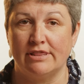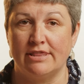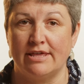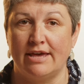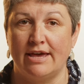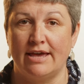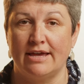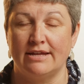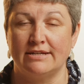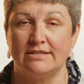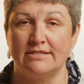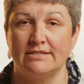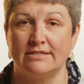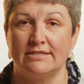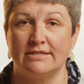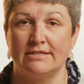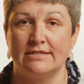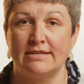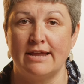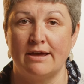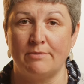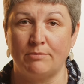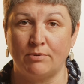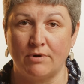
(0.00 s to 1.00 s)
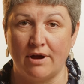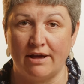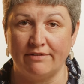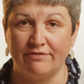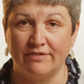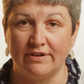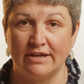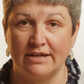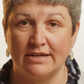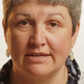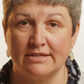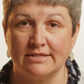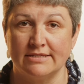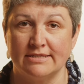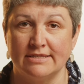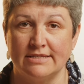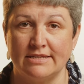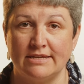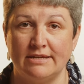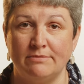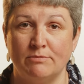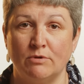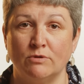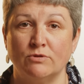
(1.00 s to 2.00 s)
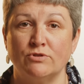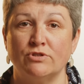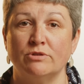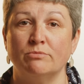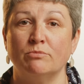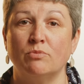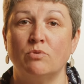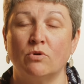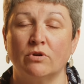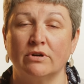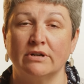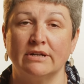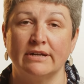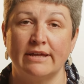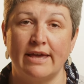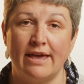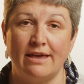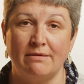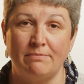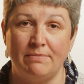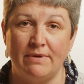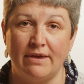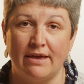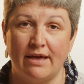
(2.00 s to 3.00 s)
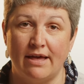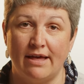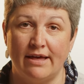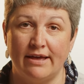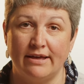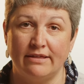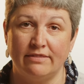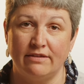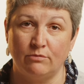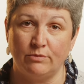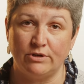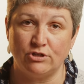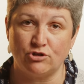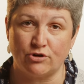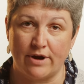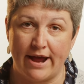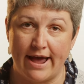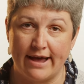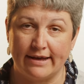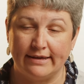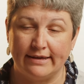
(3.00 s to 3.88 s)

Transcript: that net profit is the most important KPI that we track.